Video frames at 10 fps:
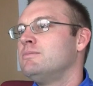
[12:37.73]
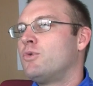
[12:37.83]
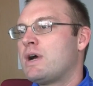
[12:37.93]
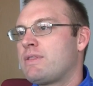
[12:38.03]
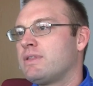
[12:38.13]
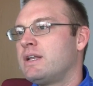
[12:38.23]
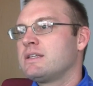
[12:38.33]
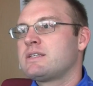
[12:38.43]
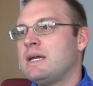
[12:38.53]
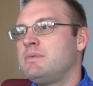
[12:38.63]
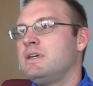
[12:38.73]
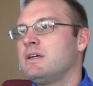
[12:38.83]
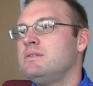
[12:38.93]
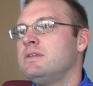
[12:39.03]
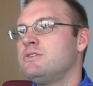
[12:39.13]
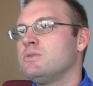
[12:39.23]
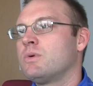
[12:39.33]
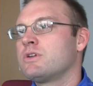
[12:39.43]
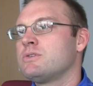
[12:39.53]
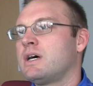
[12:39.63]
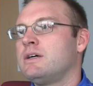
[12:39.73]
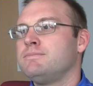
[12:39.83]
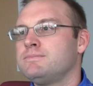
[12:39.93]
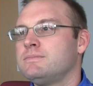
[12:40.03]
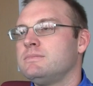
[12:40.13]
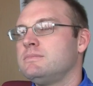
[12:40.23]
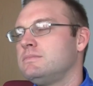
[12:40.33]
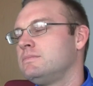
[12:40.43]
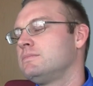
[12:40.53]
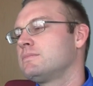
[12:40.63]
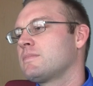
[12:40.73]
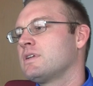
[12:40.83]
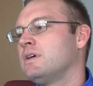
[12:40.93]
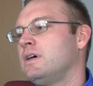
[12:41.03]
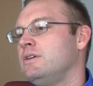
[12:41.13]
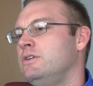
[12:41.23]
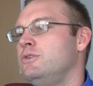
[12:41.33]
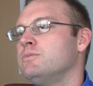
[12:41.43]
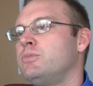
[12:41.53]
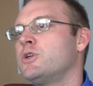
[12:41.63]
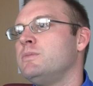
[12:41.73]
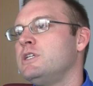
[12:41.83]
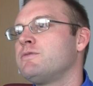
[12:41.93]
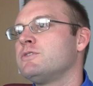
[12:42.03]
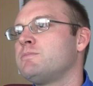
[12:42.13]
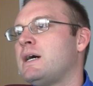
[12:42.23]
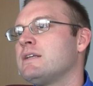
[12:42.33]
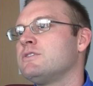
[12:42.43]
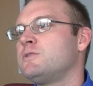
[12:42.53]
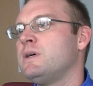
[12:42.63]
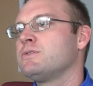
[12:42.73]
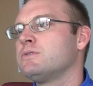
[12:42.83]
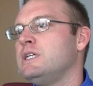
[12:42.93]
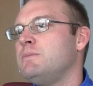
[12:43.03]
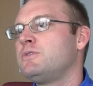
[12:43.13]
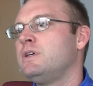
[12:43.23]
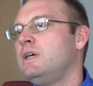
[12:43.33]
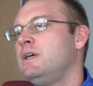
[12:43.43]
more athletic type kid that you want to try to use and put him in different spots in special teams.